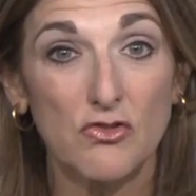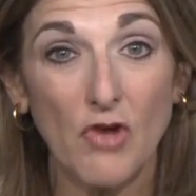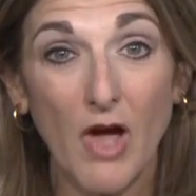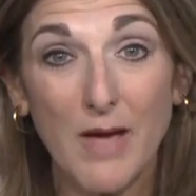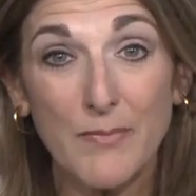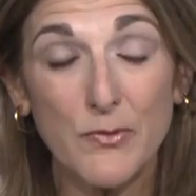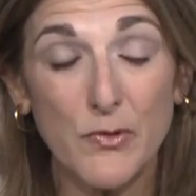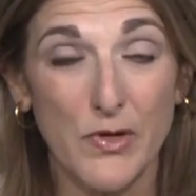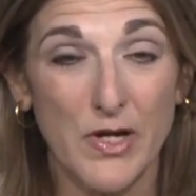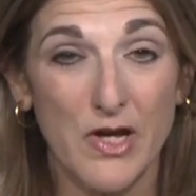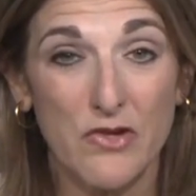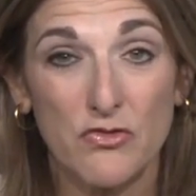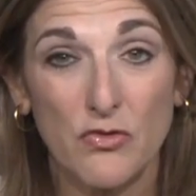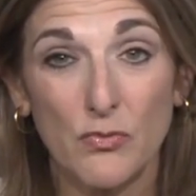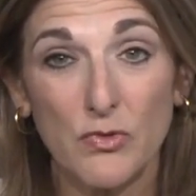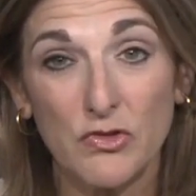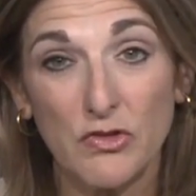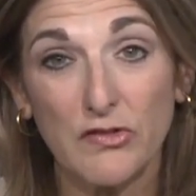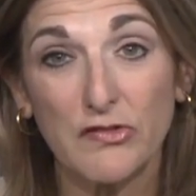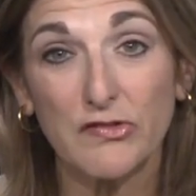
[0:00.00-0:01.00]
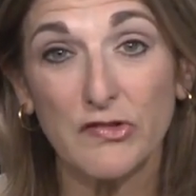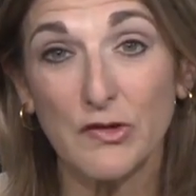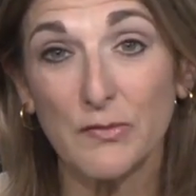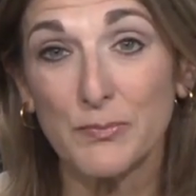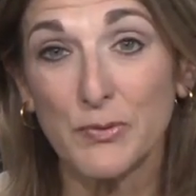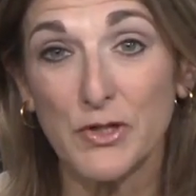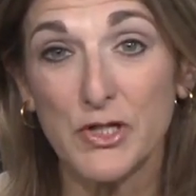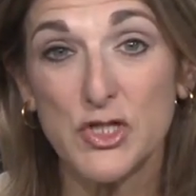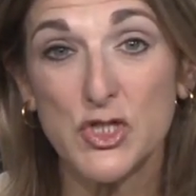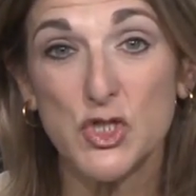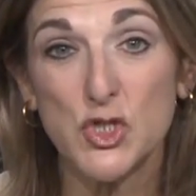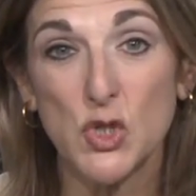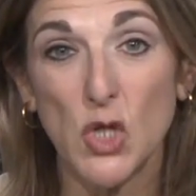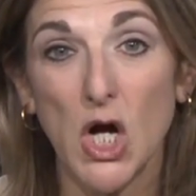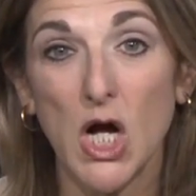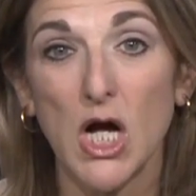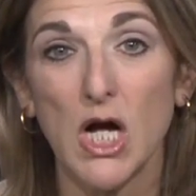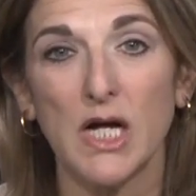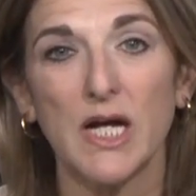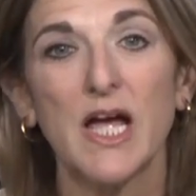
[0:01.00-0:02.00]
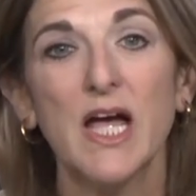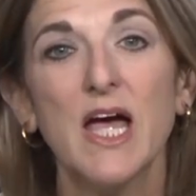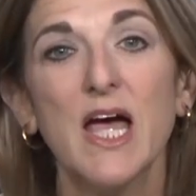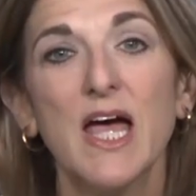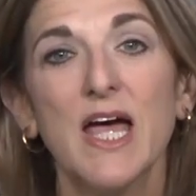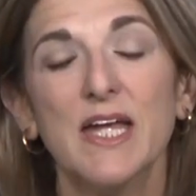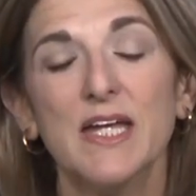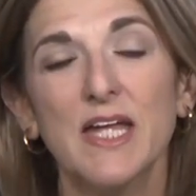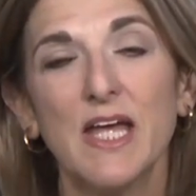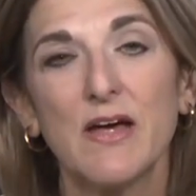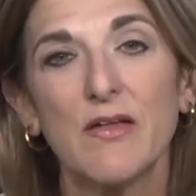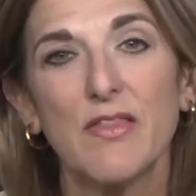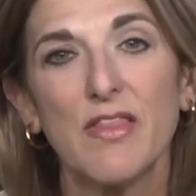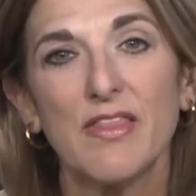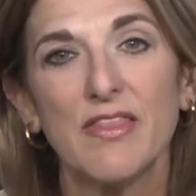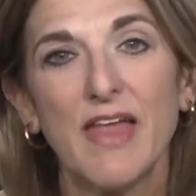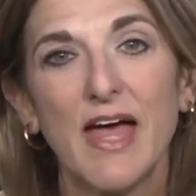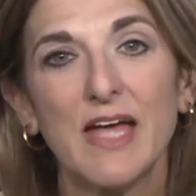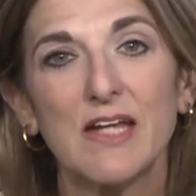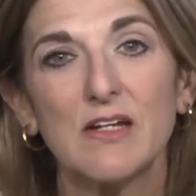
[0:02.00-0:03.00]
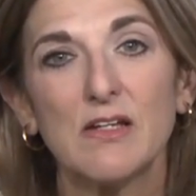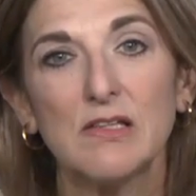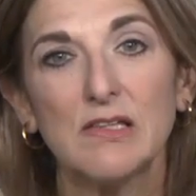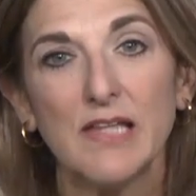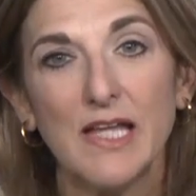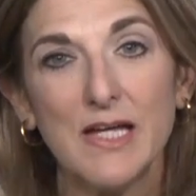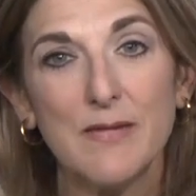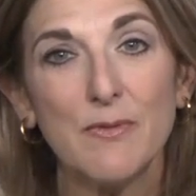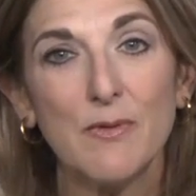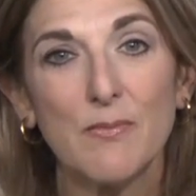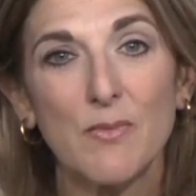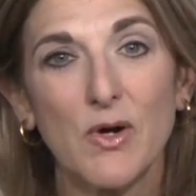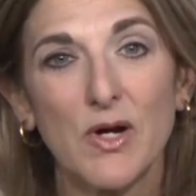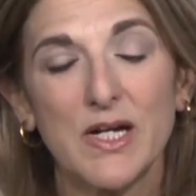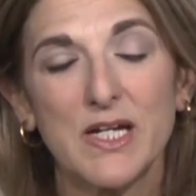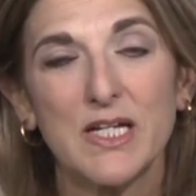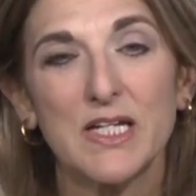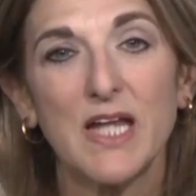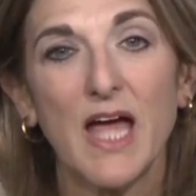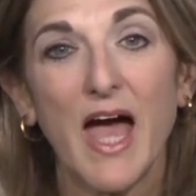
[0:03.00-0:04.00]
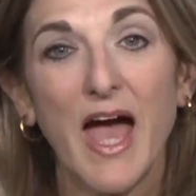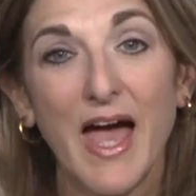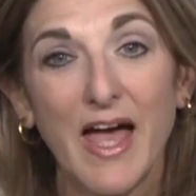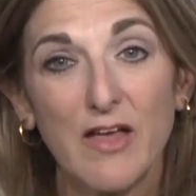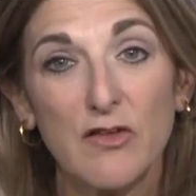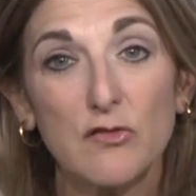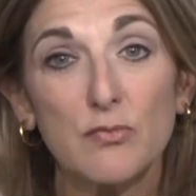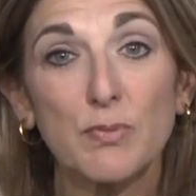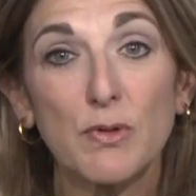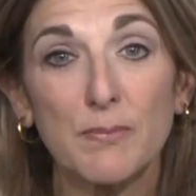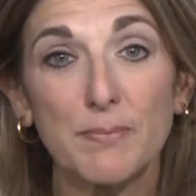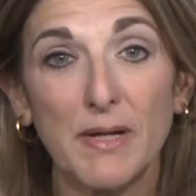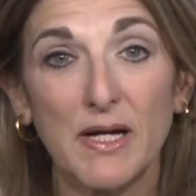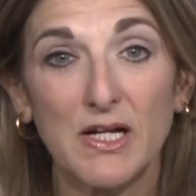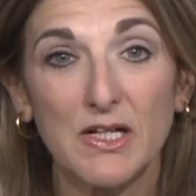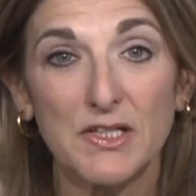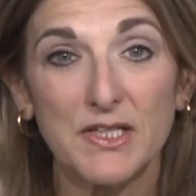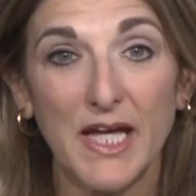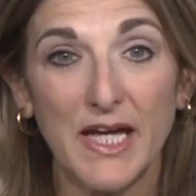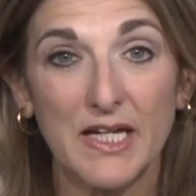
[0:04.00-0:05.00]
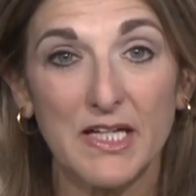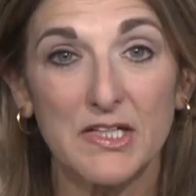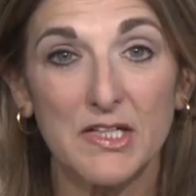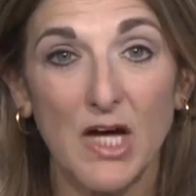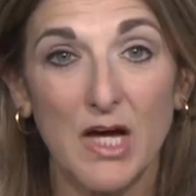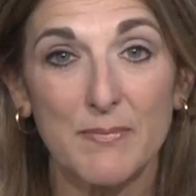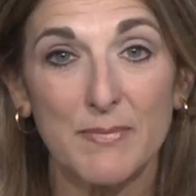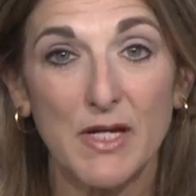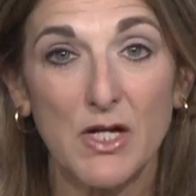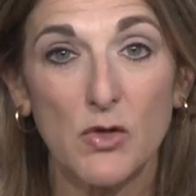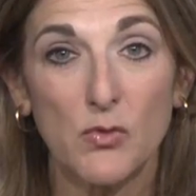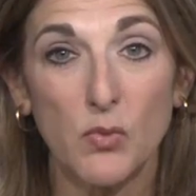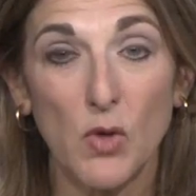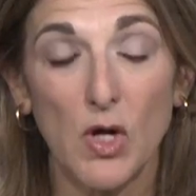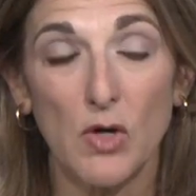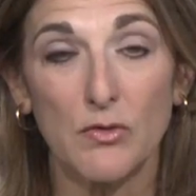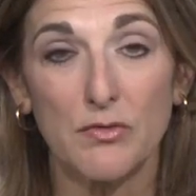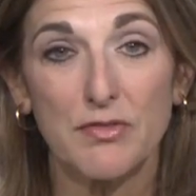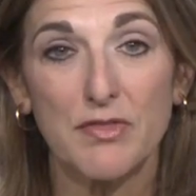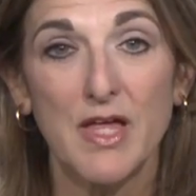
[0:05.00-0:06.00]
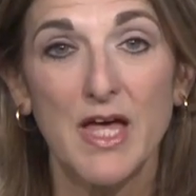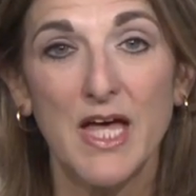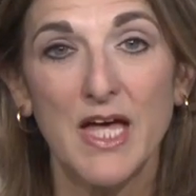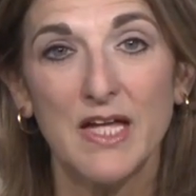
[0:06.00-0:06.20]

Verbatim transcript: job creation, which is still pretty strong. Now, that labor market has propelled economic growth.